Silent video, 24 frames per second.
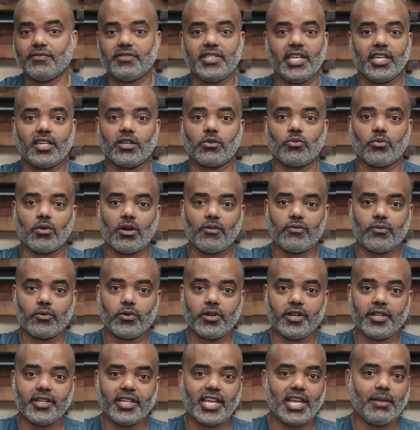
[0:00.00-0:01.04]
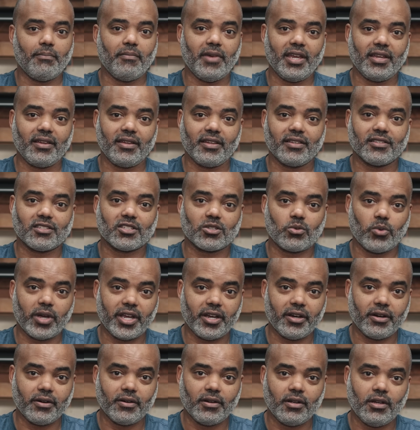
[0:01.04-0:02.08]
of taking rough wood and making it
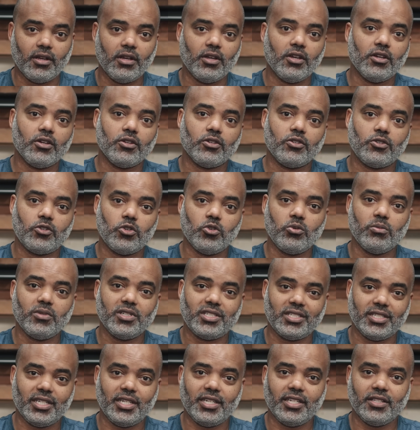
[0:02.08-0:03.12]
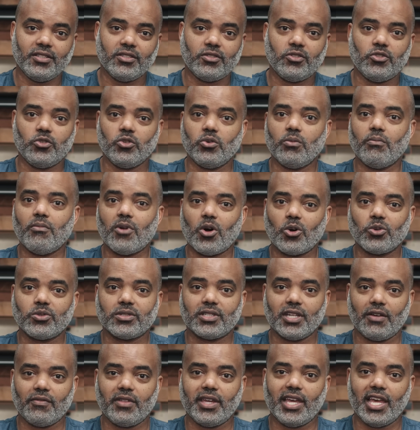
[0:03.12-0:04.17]
square, two machines do
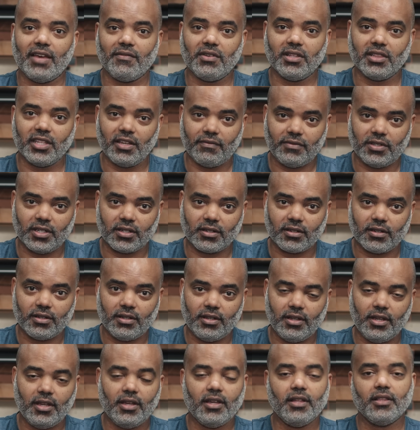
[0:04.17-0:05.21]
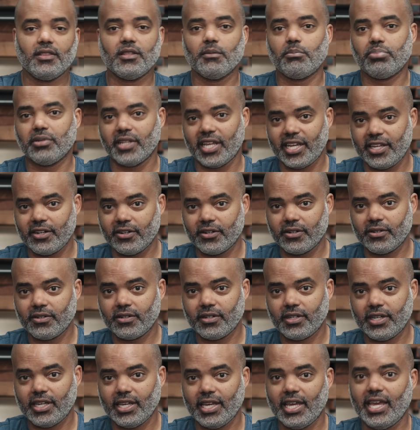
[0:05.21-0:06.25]
most of the heavy lifting, the
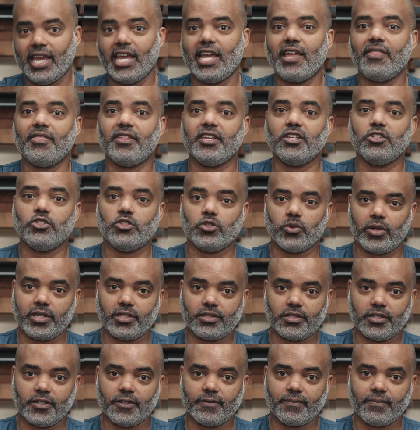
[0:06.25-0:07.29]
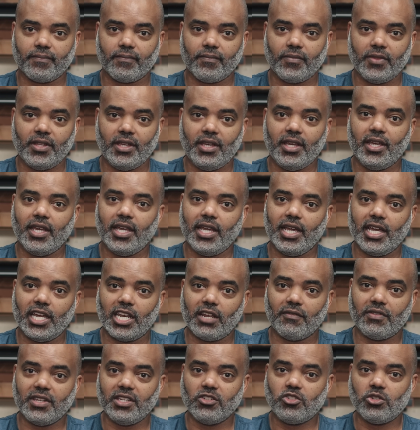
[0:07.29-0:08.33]
planer and the jointer. And
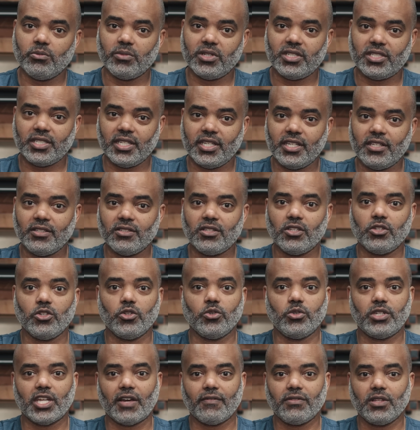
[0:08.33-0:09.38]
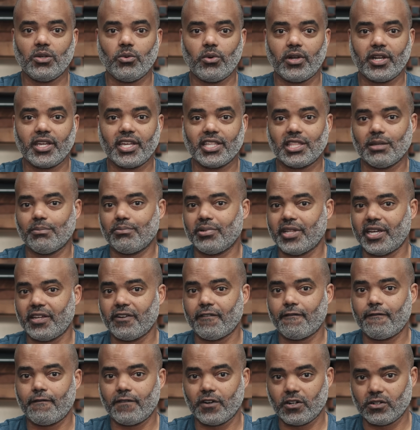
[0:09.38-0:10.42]
of these two machines, you definitely want to get the
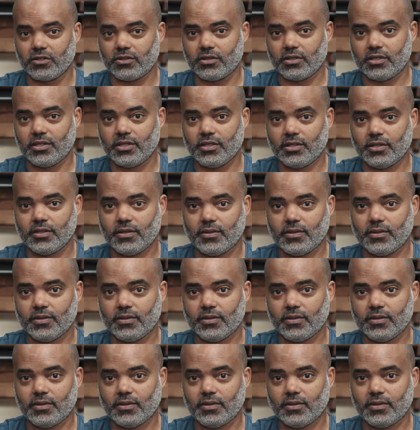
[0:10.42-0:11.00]
planer first.